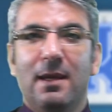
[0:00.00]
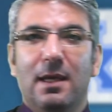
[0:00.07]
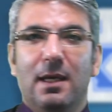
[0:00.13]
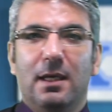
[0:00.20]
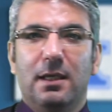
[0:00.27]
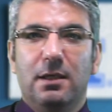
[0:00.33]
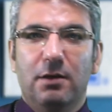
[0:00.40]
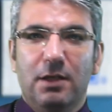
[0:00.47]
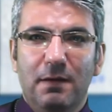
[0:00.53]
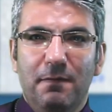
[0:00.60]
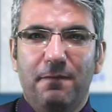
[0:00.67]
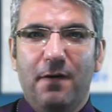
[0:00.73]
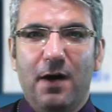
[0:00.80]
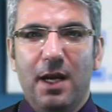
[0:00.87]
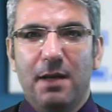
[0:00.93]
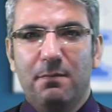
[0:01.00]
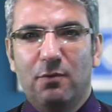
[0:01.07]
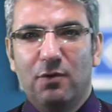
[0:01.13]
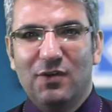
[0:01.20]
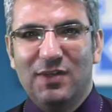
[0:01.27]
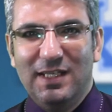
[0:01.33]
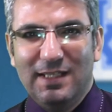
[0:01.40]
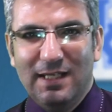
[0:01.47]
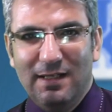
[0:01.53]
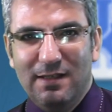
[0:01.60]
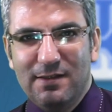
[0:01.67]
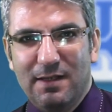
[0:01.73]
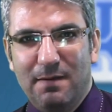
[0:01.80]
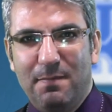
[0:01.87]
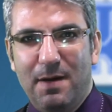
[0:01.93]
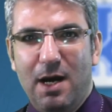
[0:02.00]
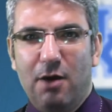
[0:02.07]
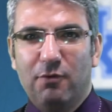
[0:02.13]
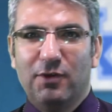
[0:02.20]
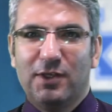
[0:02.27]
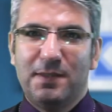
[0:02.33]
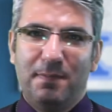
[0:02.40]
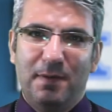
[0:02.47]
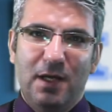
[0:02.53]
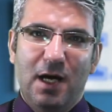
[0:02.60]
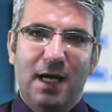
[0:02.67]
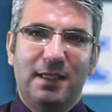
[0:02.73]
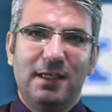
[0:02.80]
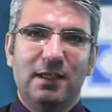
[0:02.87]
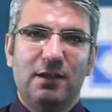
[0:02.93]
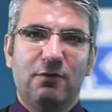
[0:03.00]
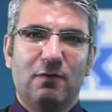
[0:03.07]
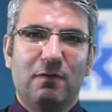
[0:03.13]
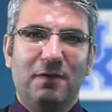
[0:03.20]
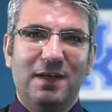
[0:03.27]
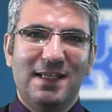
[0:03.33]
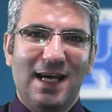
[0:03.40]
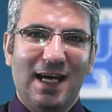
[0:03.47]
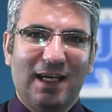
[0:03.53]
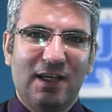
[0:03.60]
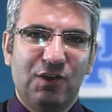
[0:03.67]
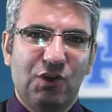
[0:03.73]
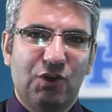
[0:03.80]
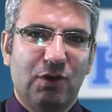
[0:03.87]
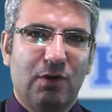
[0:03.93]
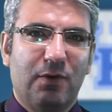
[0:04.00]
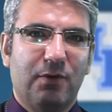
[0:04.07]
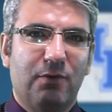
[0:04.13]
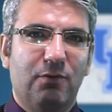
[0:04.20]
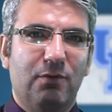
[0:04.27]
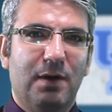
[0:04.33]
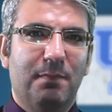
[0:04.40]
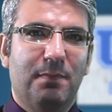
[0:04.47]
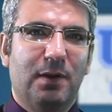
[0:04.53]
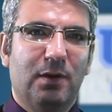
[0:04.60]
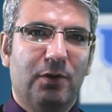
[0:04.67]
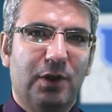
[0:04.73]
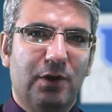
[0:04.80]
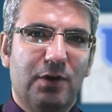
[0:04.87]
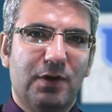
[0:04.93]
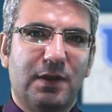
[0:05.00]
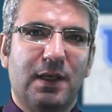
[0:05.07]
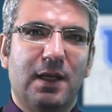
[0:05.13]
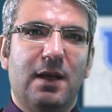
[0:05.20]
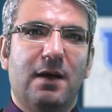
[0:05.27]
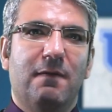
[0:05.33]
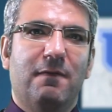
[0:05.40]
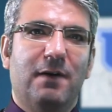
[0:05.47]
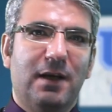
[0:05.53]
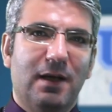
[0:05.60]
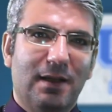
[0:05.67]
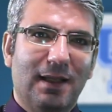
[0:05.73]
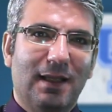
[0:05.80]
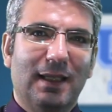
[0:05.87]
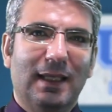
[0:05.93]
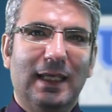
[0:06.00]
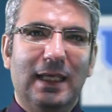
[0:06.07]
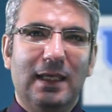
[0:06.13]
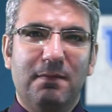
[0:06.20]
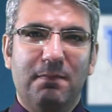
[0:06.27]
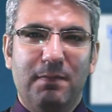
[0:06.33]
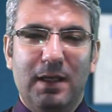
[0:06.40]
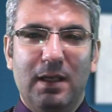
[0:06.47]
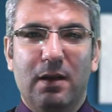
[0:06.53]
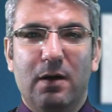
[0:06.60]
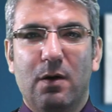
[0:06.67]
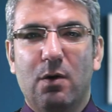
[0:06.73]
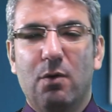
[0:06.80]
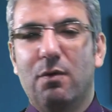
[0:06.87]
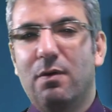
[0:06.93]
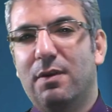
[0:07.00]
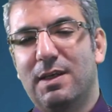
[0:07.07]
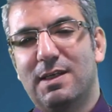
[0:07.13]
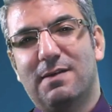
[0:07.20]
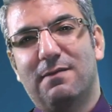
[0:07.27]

You can find more details about expediting your visa acquisition through employers via the link below this